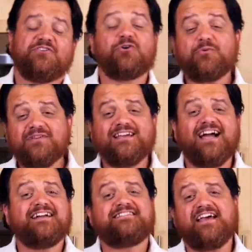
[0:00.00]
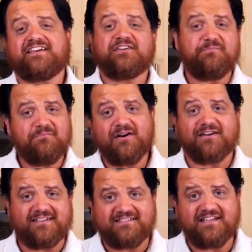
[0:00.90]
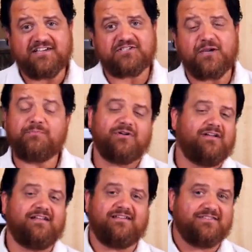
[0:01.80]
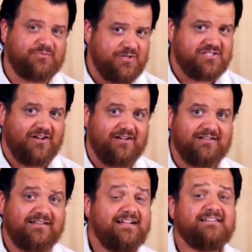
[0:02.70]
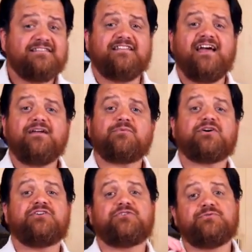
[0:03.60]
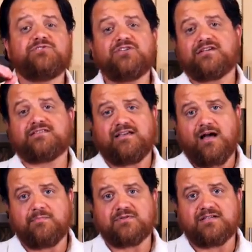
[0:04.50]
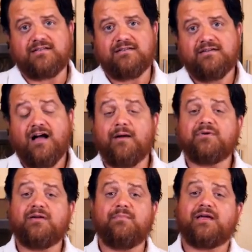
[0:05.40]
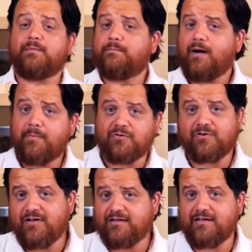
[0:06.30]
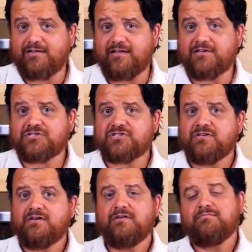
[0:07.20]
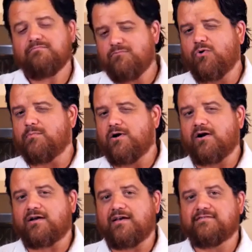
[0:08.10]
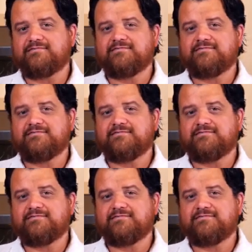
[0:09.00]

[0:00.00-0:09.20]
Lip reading: Normally, I take an American dish and put an Indian twist on it. Today, we're gonna do just the opposite. I'm gonna make a popular Indian dish more American.